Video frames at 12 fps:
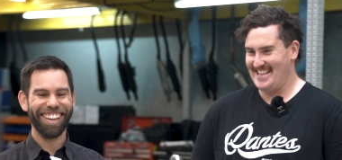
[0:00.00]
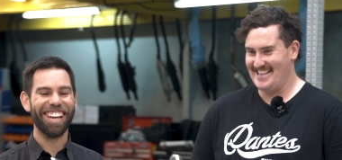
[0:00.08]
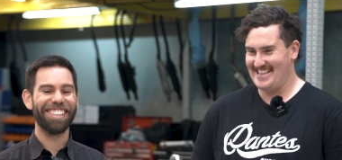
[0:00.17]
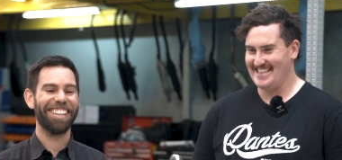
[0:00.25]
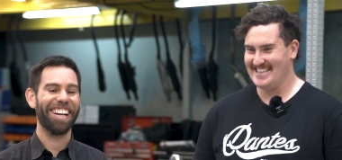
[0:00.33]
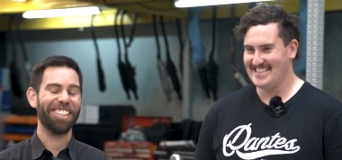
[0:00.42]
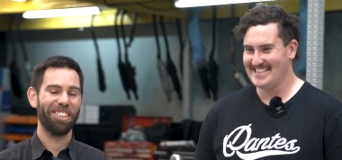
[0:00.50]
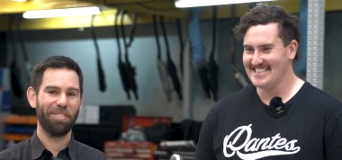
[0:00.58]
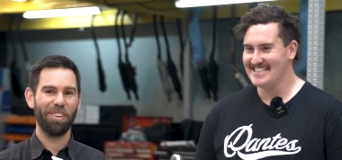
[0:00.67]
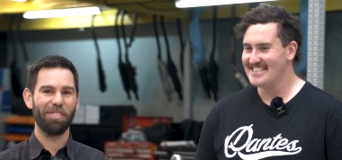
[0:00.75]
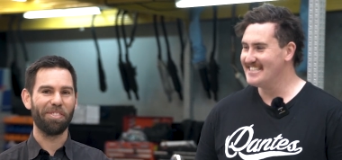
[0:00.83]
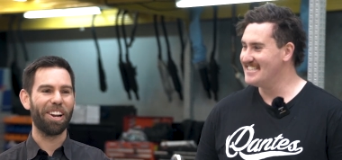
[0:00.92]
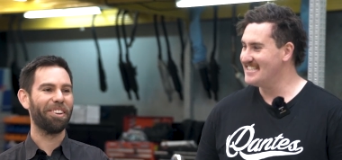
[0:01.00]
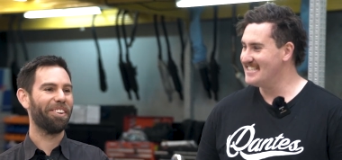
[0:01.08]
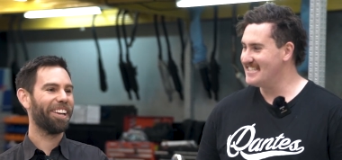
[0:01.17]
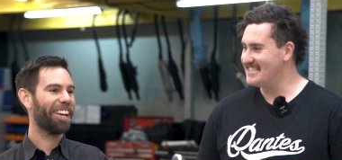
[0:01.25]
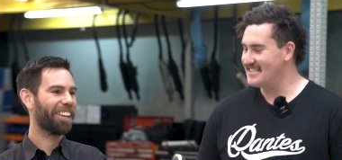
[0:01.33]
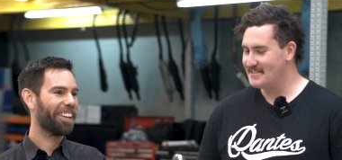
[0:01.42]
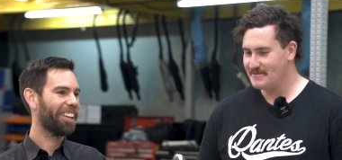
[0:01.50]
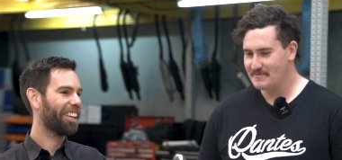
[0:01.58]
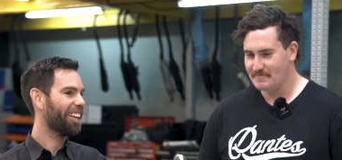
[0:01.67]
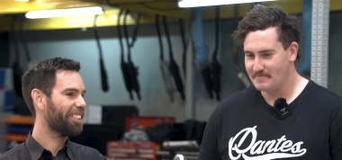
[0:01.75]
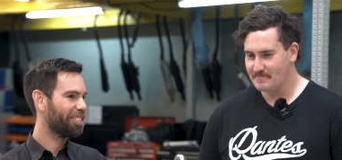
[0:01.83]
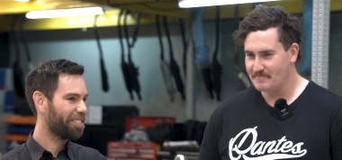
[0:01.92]
Speaker 1: it's actually pretty funny. We're
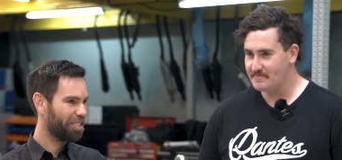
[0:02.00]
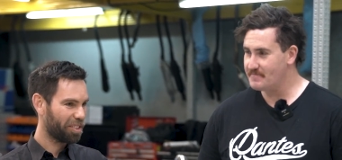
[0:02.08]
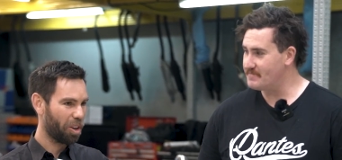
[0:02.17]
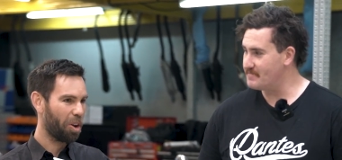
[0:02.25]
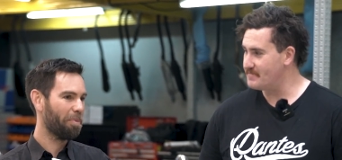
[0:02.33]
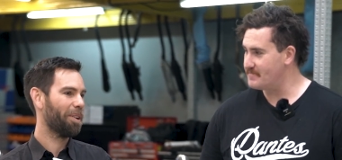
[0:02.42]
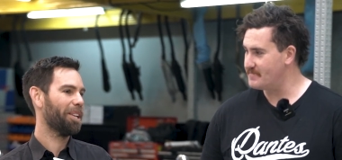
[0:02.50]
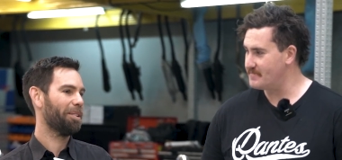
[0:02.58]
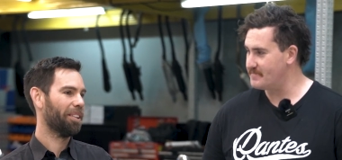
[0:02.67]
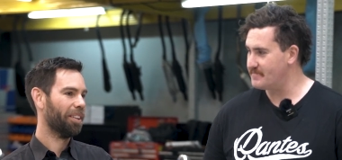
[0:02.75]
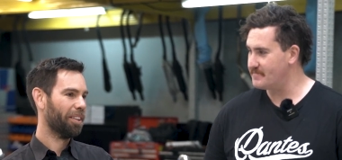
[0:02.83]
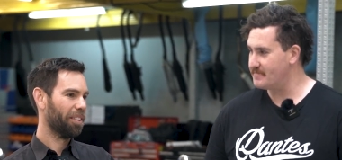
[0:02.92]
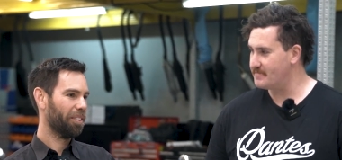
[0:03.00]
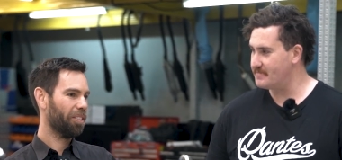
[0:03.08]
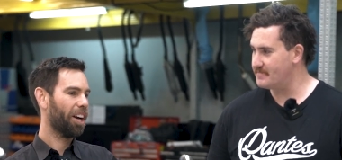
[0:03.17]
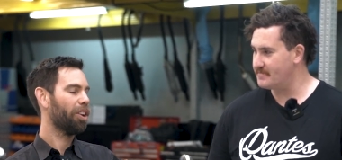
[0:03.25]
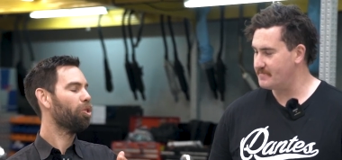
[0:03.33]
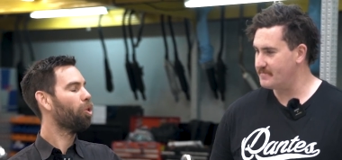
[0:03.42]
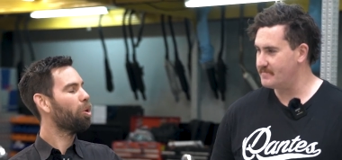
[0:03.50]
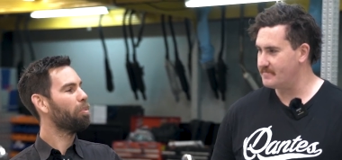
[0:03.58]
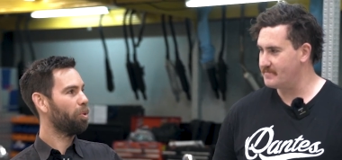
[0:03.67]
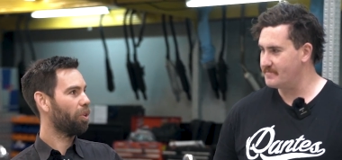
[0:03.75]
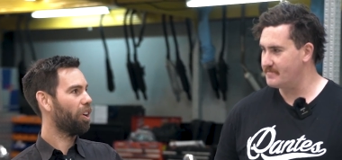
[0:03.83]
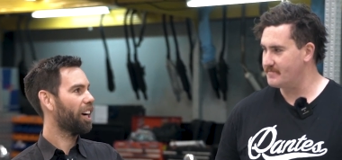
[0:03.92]
getting so many like
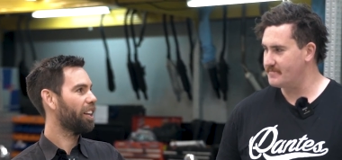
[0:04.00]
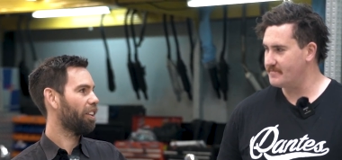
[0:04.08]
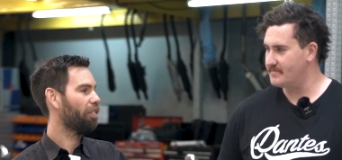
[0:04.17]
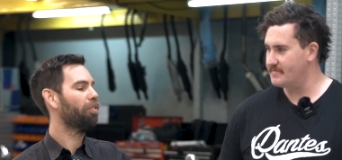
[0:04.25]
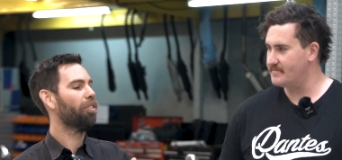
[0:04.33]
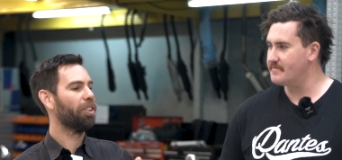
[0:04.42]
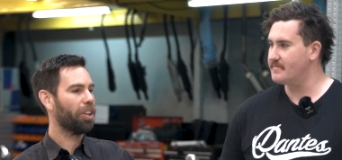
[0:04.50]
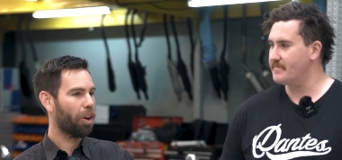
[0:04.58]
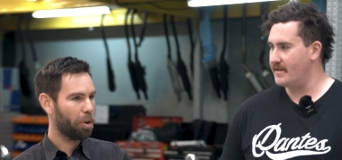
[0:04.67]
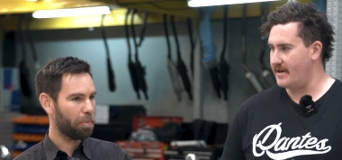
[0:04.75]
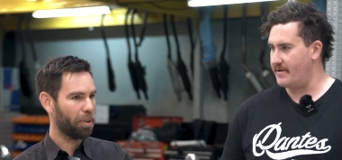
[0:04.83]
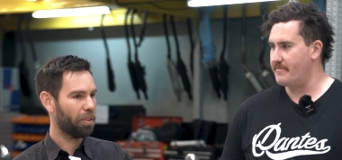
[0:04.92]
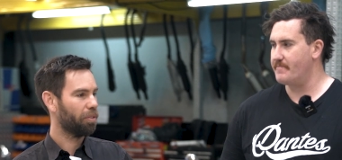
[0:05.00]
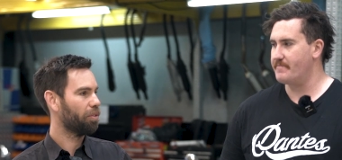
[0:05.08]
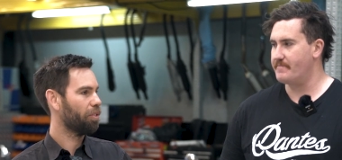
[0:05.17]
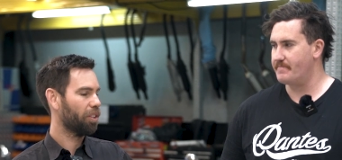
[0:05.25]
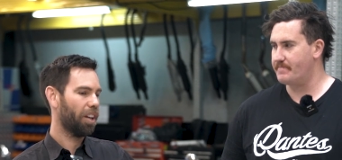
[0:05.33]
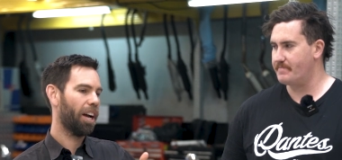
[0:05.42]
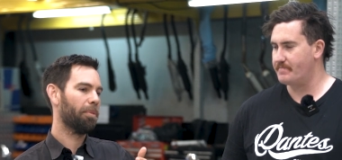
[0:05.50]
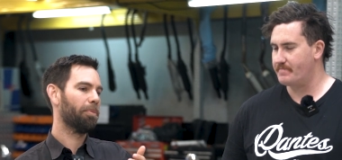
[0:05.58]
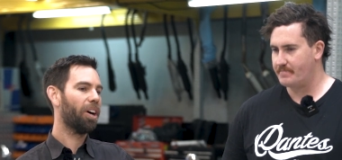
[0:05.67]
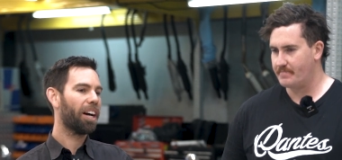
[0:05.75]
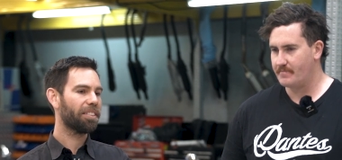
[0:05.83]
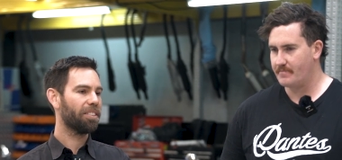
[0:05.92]
normal riders, like fully open yeah. um,
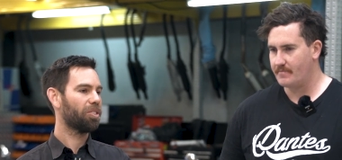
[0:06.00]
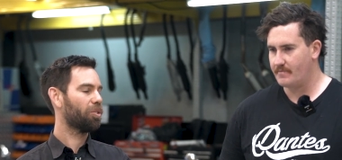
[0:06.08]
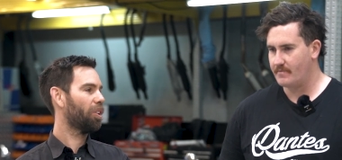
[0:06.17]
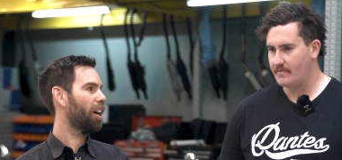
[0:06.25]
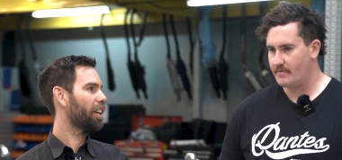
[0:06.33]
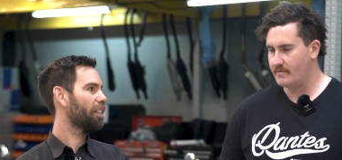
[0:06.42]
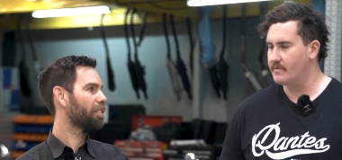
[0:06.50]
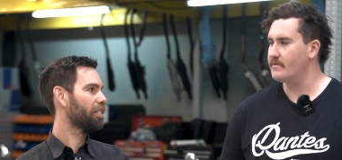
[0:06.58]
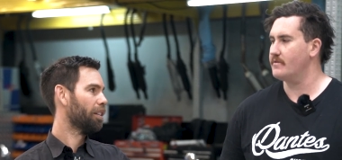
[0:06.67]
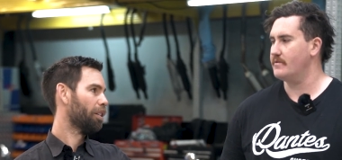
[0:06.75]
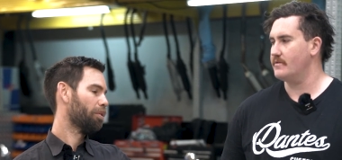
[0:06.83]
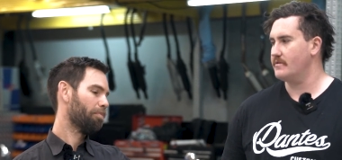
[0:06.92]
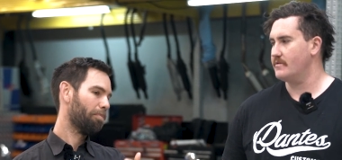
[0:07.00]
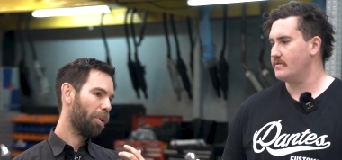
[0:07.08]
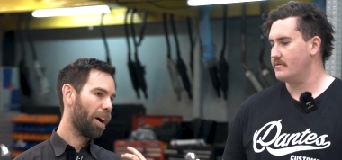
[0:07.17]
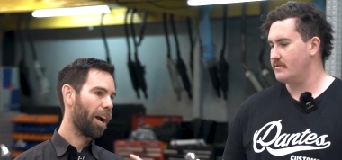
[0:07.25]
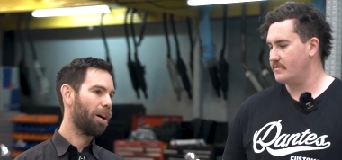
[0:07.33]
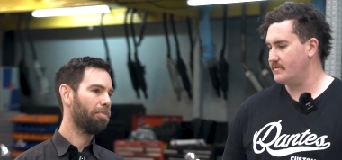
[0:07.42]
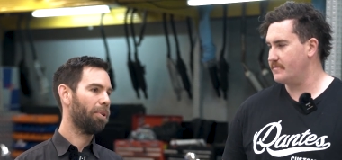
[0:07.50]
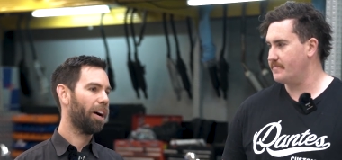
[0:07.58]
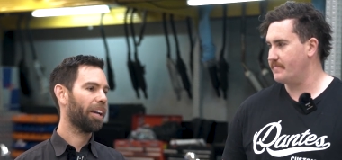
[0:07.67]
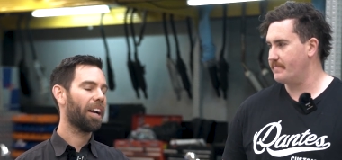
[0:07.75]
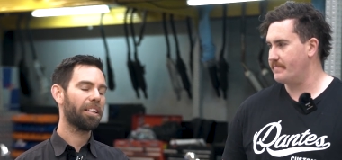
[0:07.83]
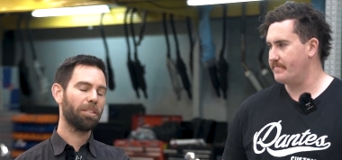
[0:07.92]
licensed riders buy our
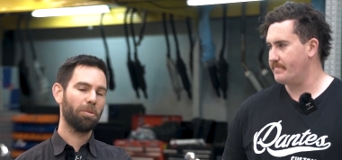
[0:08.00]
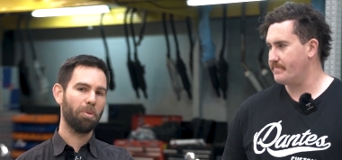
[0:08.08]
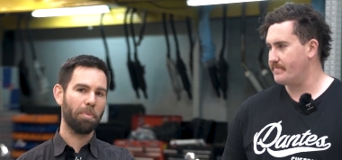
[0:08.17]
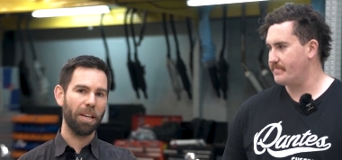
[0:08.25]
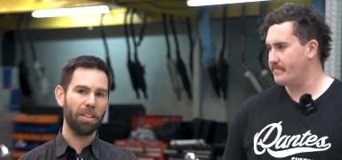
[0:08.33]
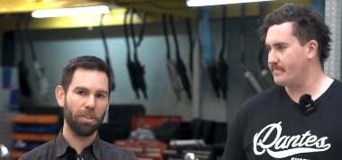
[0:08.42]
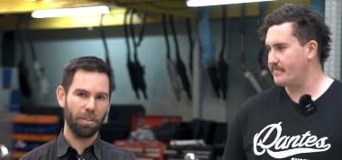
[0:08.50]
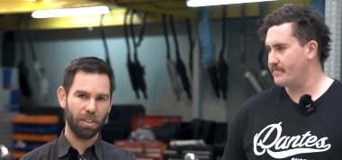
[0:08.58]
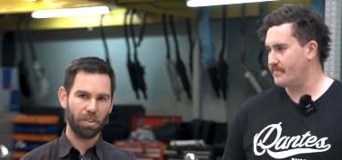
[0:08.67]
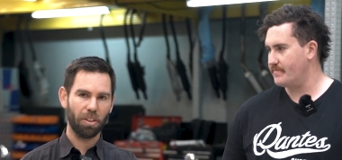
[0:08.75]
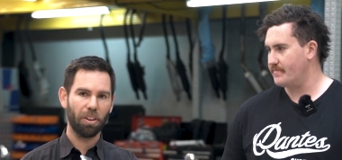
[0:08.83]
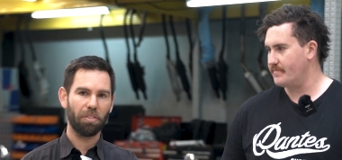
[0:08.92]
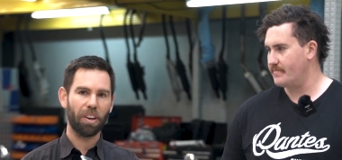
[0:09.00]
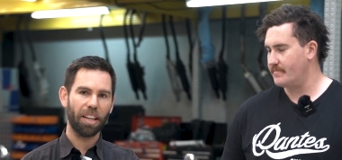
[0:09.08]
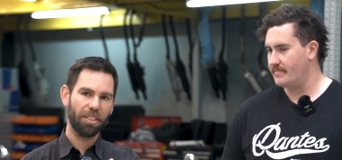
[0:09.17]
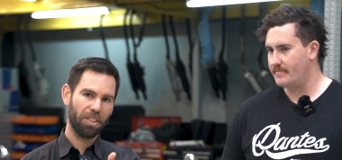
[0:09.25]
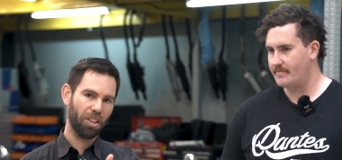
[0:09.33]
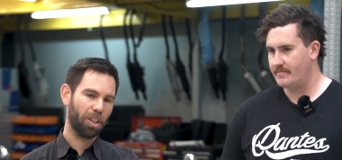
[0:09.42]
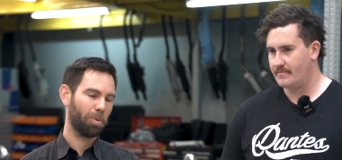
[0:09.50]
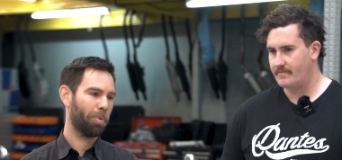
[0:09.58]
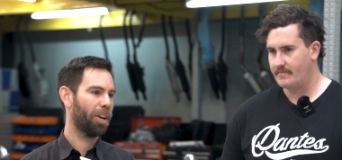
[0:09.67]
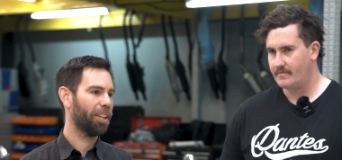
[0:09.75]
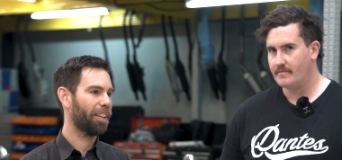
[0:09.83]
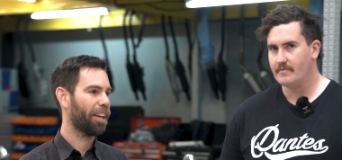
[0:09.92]
bike. Actually, we've been doing surveys. Josh
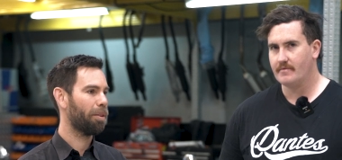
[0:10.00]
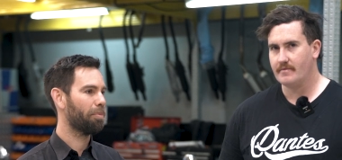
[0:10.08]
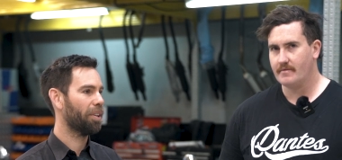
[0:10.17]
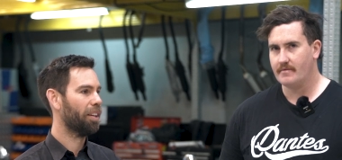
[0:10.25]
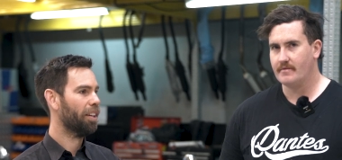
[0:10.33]
behind the camera